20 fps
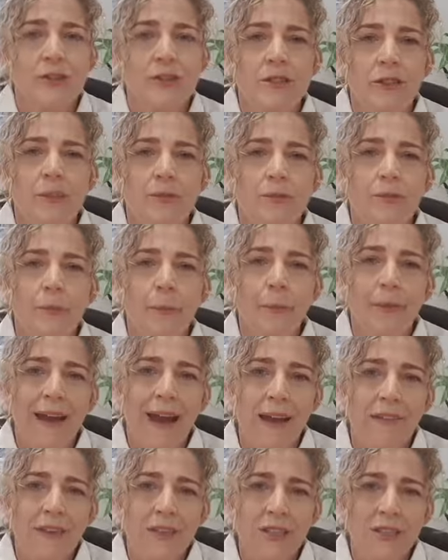So
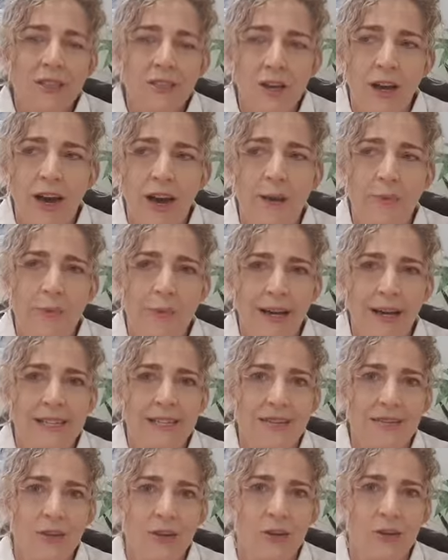having a diet
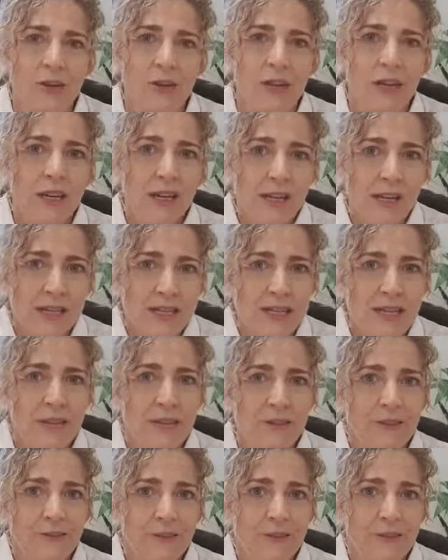based on salad,